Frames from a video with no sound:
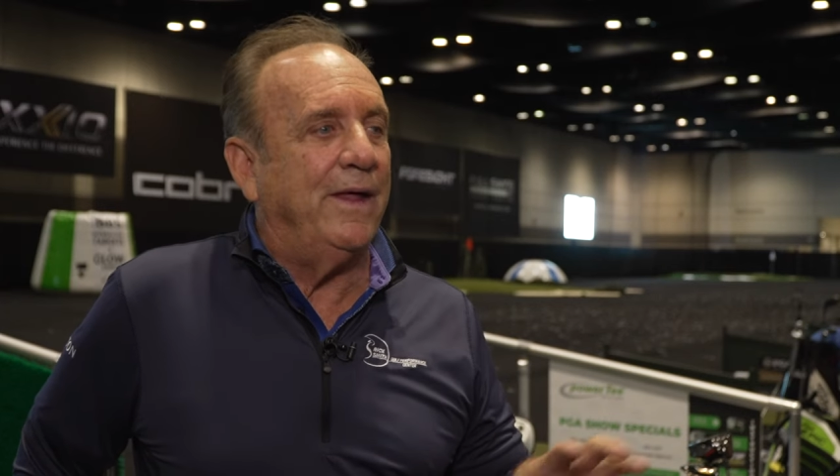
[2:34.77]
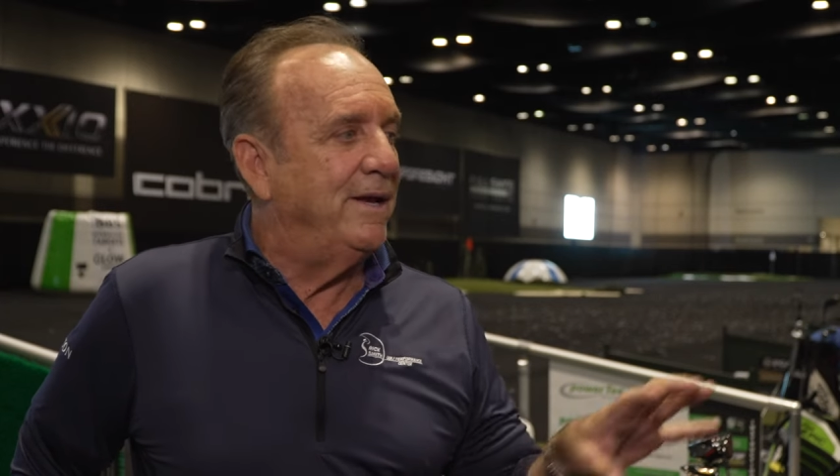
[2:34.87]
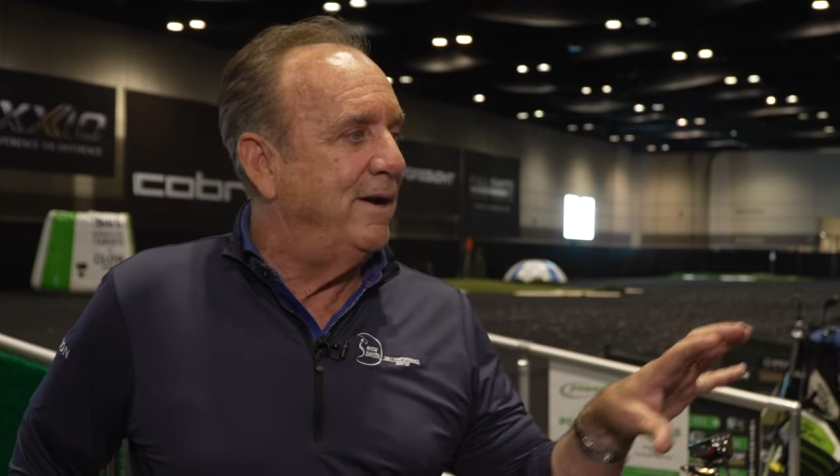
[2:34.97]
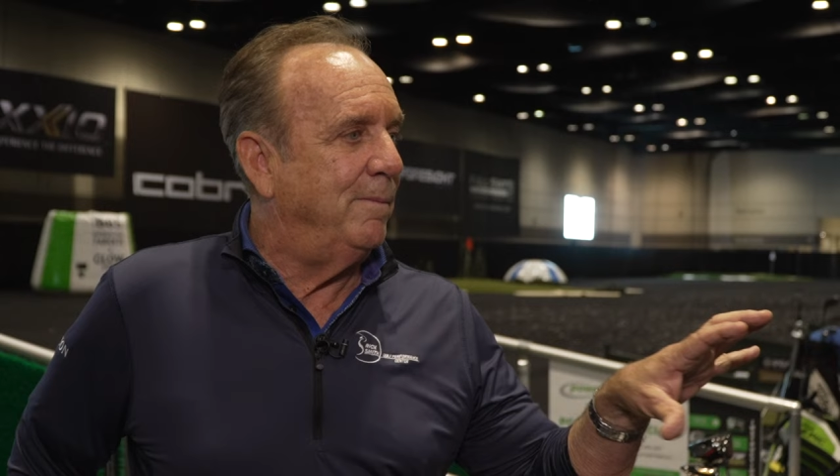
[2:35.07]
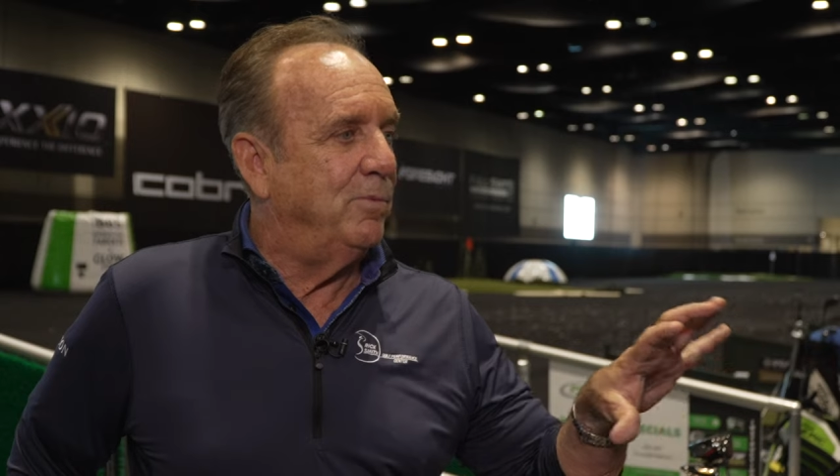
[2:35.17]
that
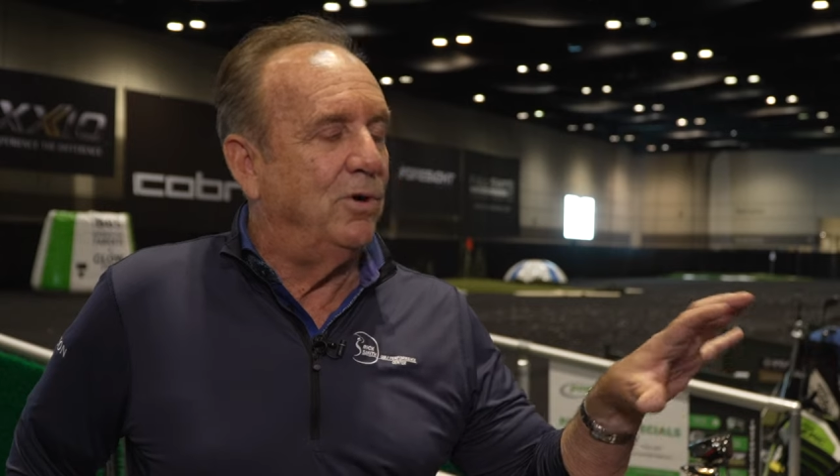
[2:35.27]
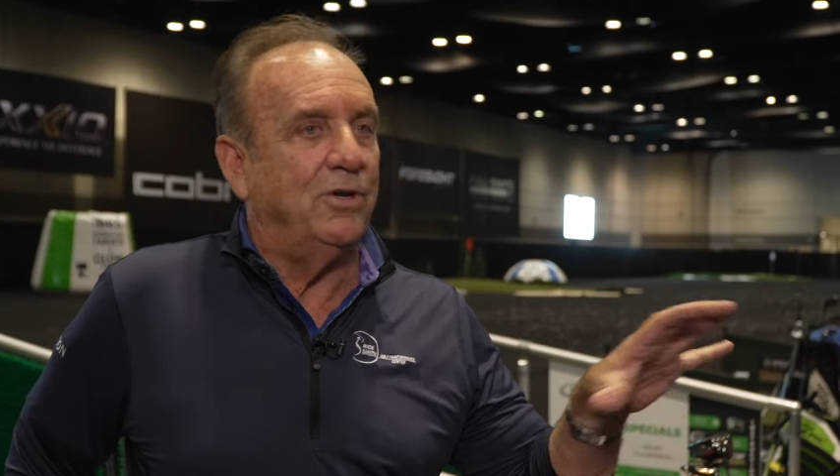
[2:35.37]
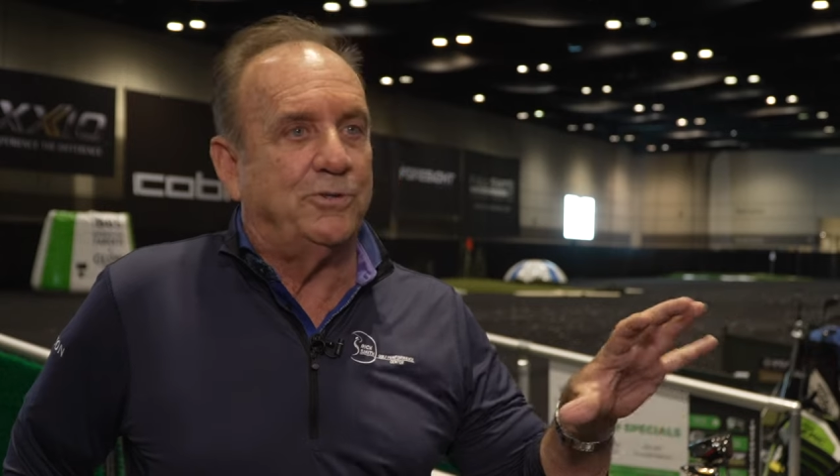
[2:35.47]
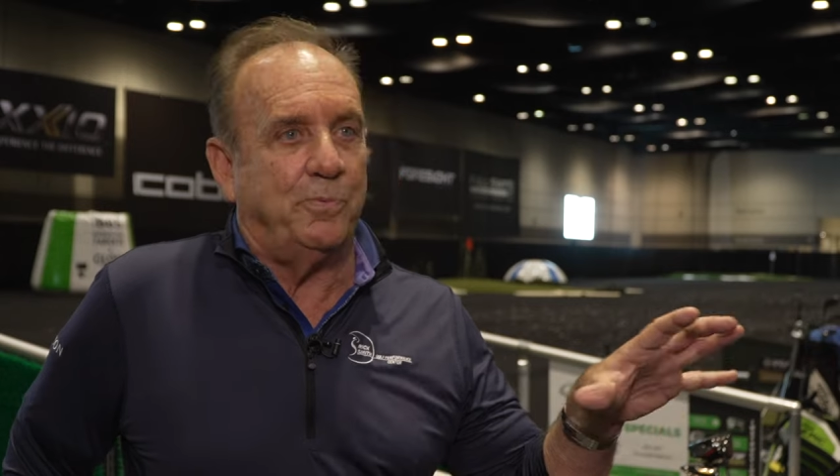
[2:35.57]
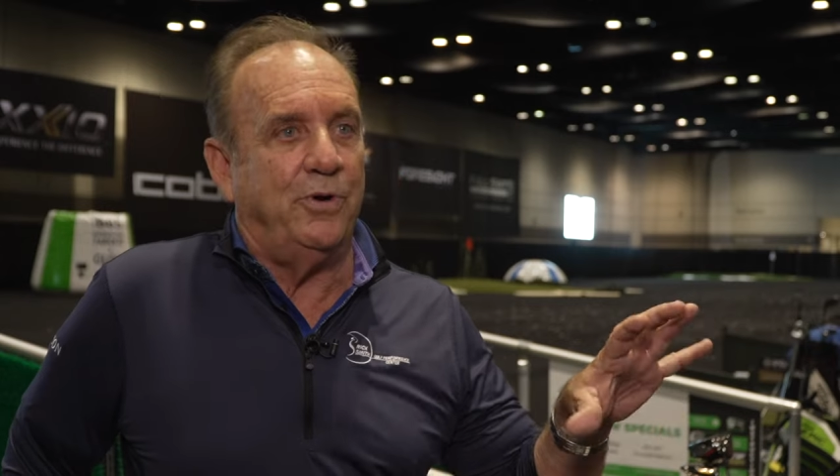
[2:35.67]
number
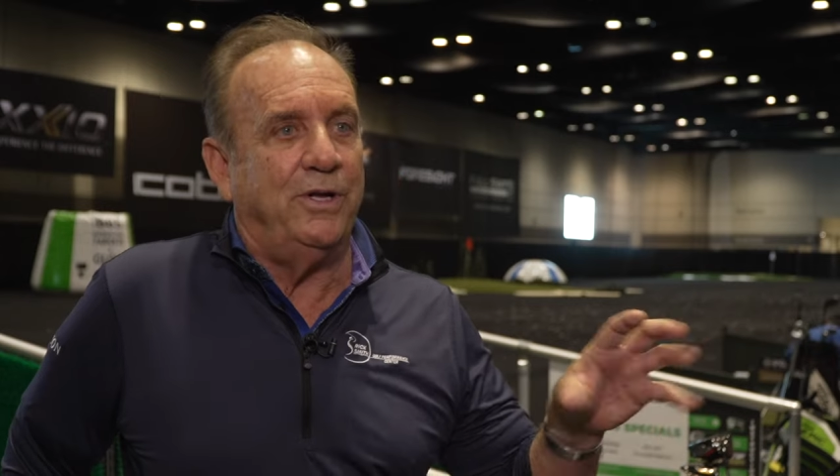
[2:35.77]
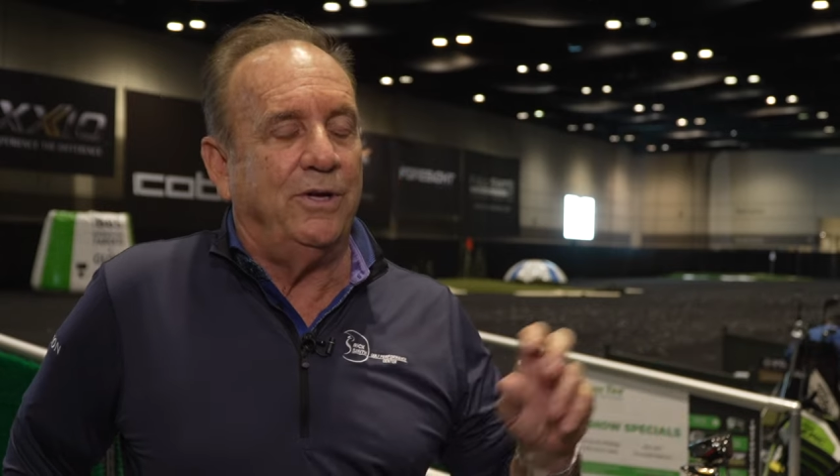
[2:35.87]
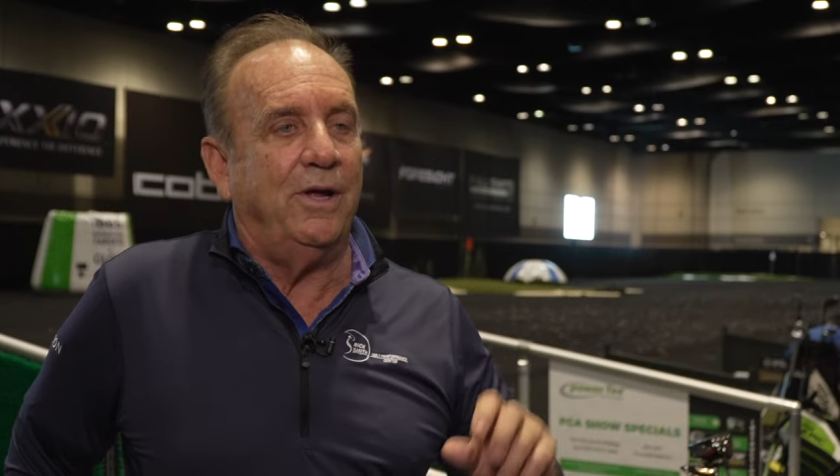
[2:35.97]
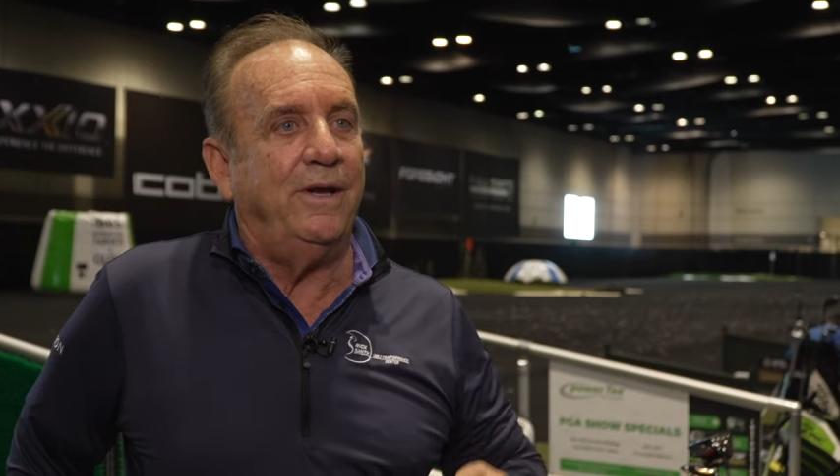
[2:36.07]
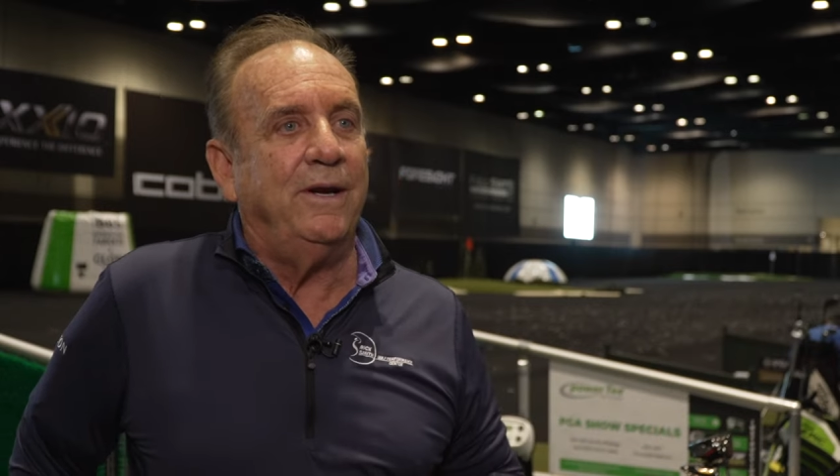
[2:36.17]
looks pretty
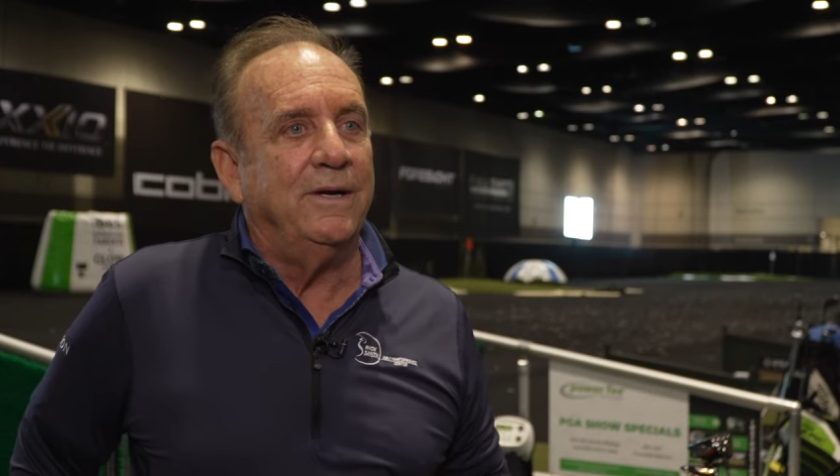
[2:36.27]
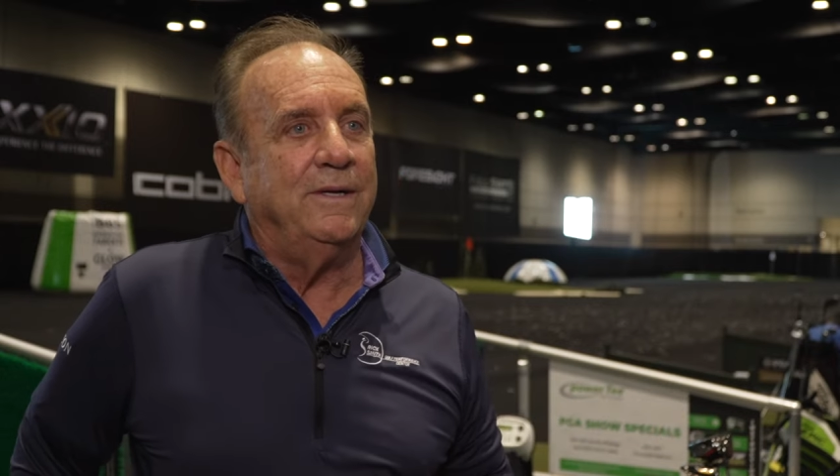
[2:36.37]
good,